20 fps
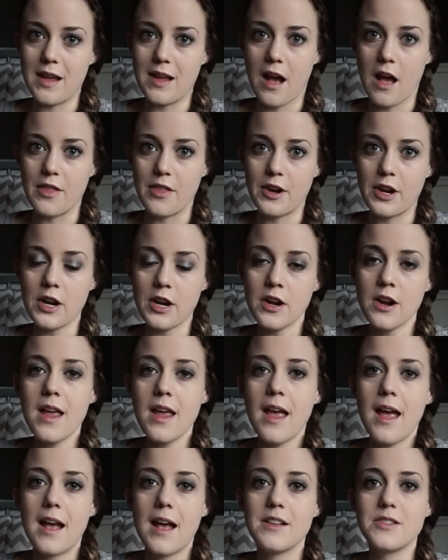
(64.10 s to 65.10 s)
the other,
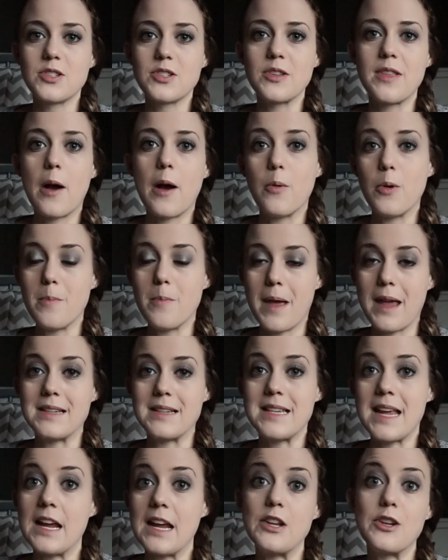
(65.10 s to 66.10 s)
and so that will
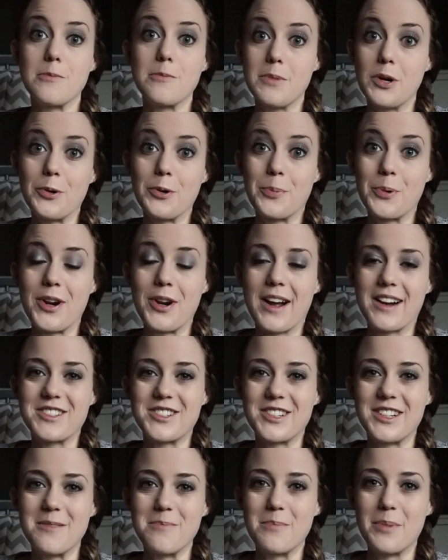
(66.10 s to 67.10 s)
maintain your milk
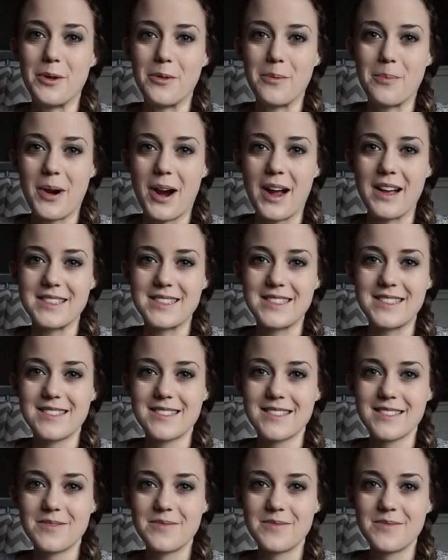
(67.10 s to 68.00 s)
production in both breasts.